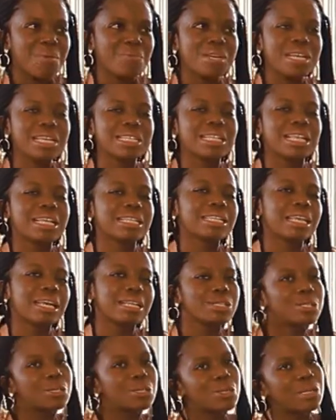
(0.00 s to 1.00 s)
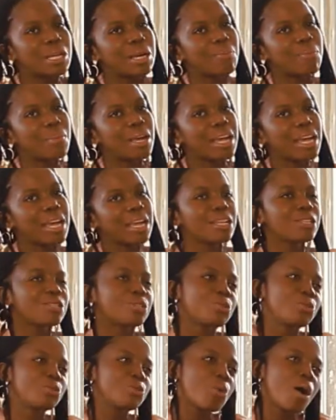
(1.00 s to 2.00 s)
Please let's get to them,
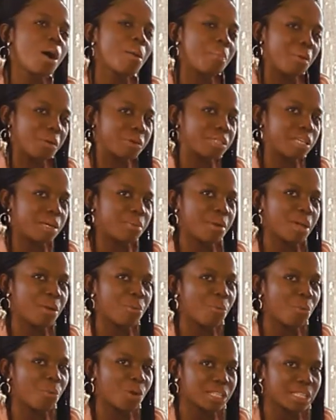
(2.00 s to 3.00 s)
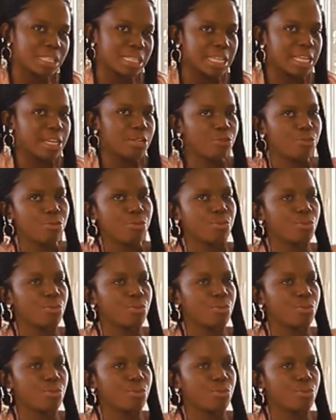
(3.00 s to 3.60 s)
to know about them and what they do.